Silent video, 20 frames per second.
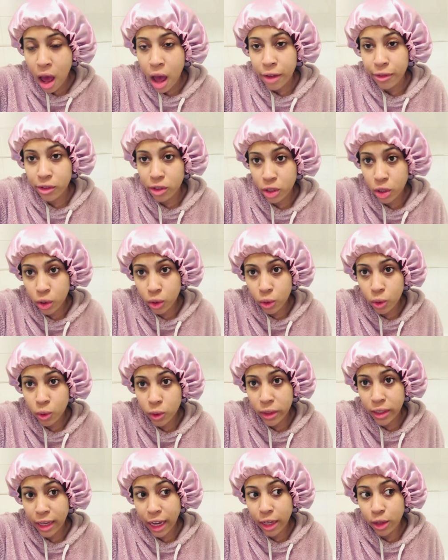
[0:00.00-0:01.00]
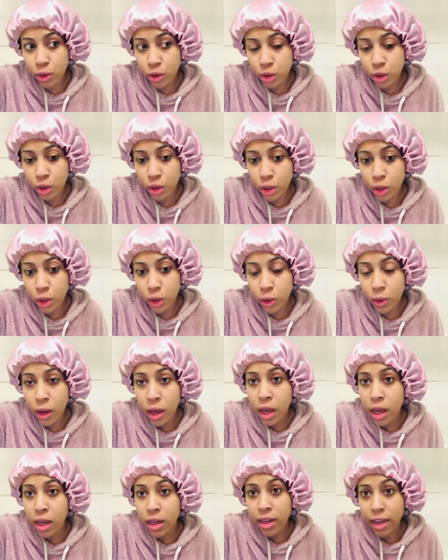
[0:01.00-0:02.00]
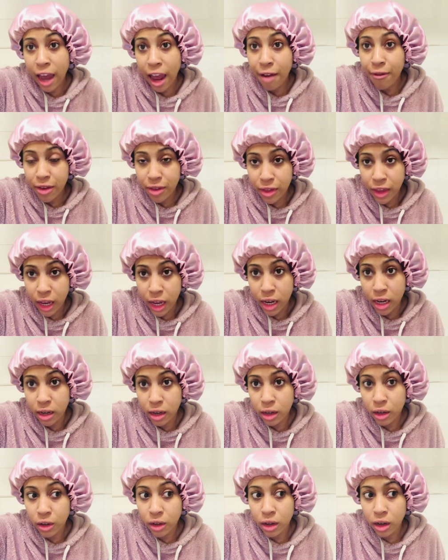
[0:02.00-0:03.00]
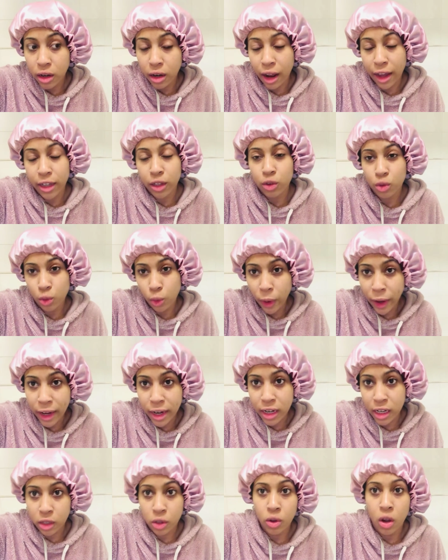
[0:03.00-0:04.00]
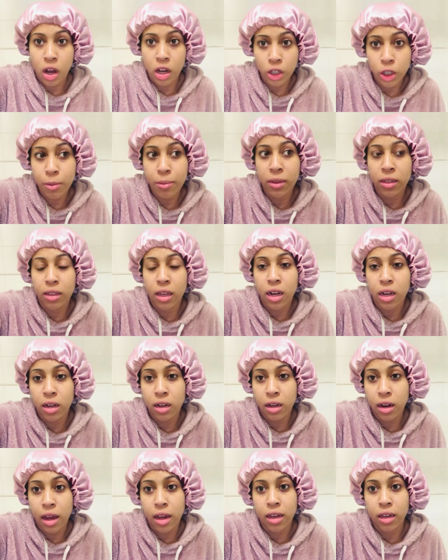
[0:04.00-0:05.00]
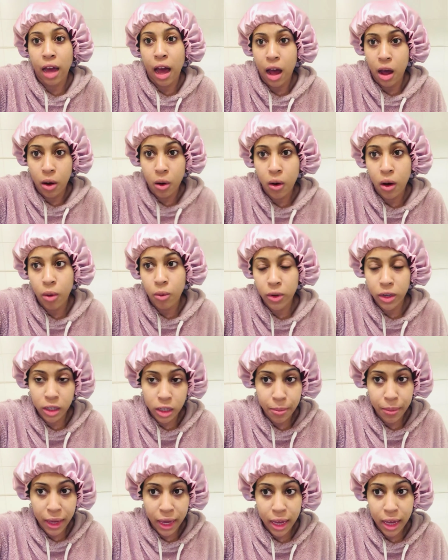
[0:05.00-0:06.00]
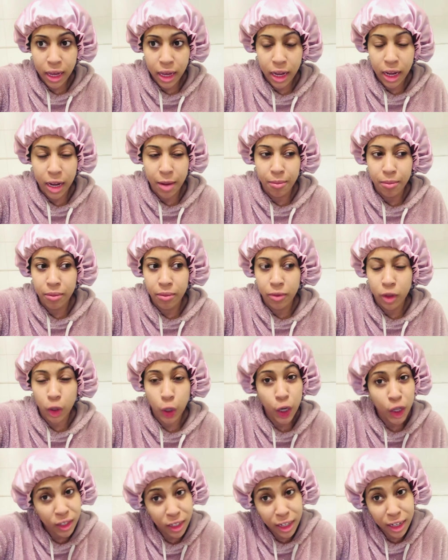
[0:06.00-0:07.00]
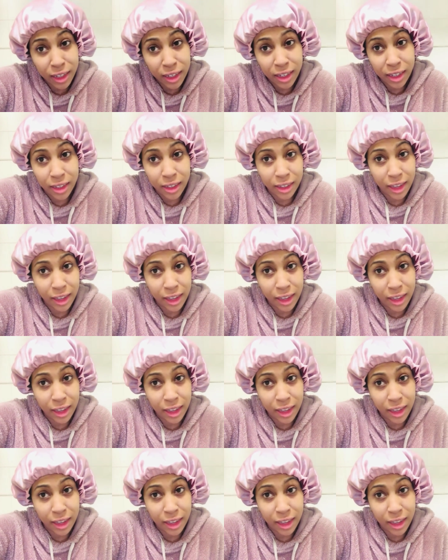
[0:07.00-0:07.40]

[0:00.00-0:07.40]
still yet to get everything like sorted it's not 100 percent like how i want it to be um the coziness is